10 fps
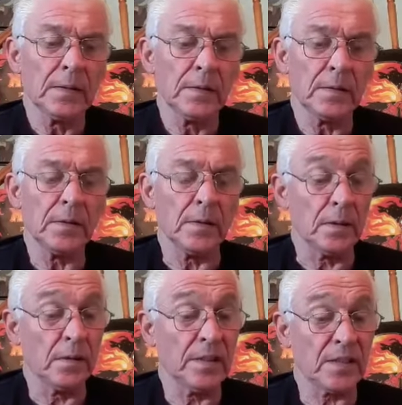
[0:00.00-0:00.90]
Oh,
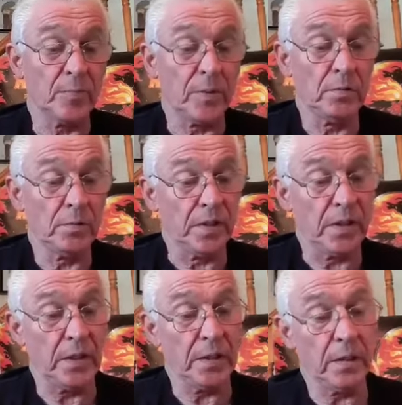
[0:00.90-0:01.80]
that's plugged it.
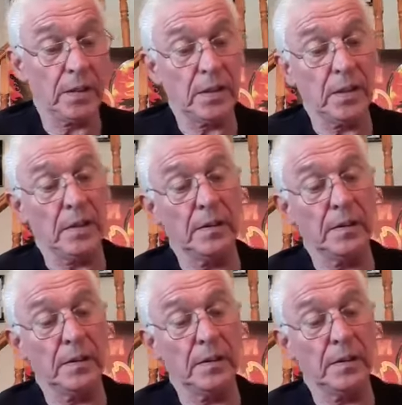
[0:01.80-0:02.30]
Great.